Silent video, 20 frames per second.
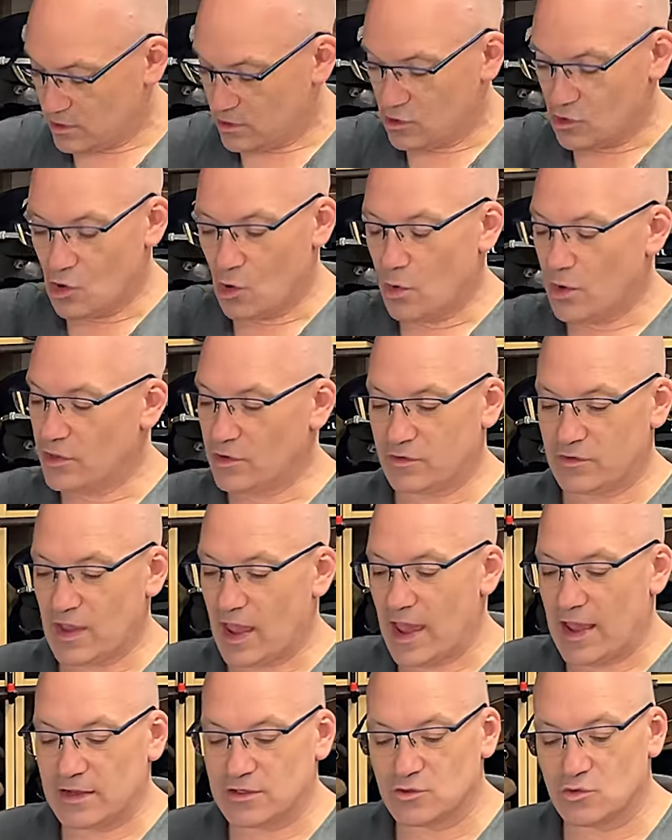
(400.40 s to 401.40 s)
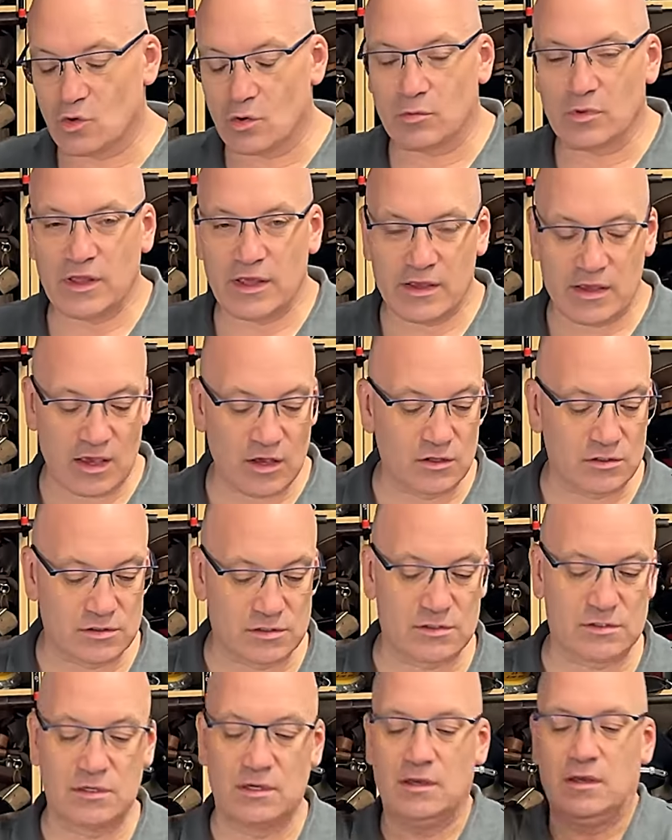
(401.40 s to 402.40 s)
No other tags. Normally
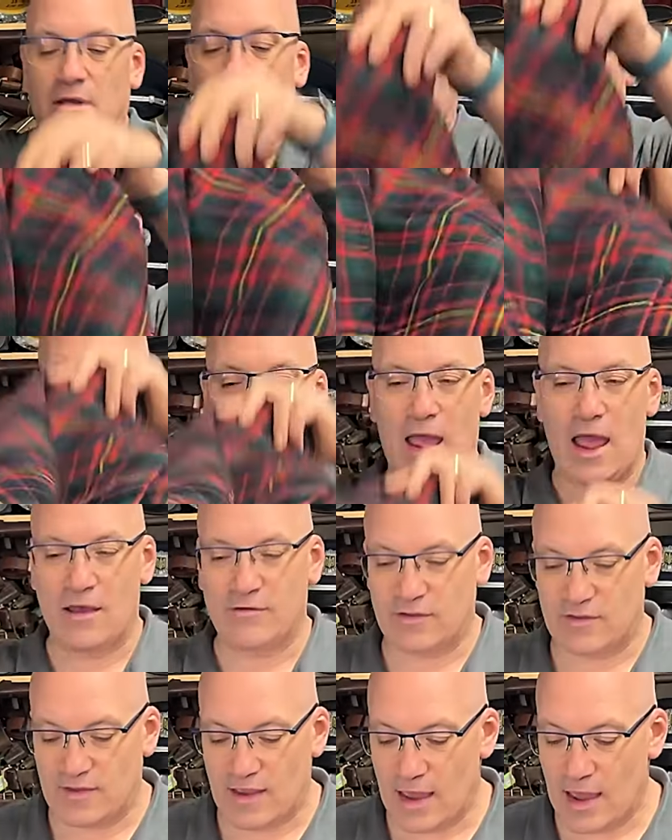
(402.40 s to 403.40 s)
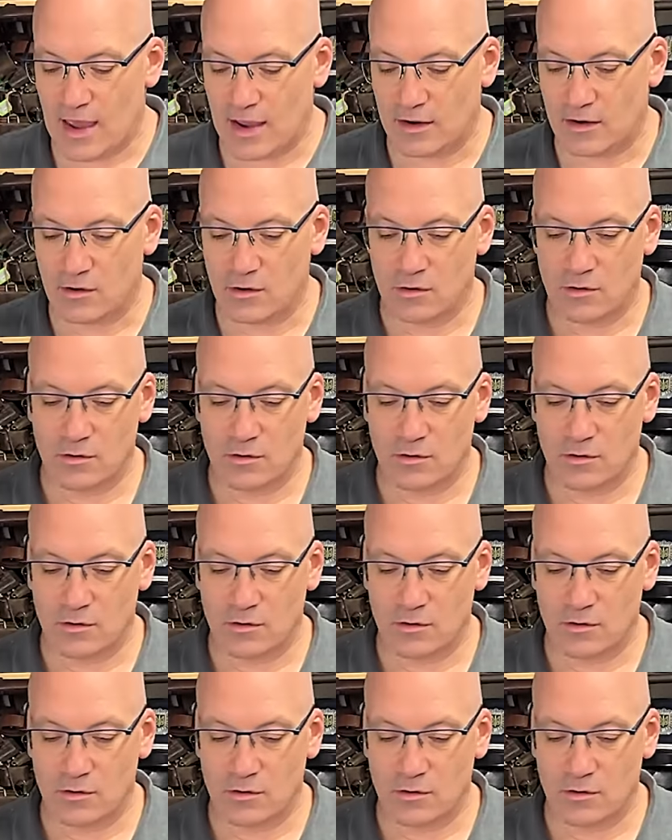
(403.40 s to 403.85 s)
kilts have a tag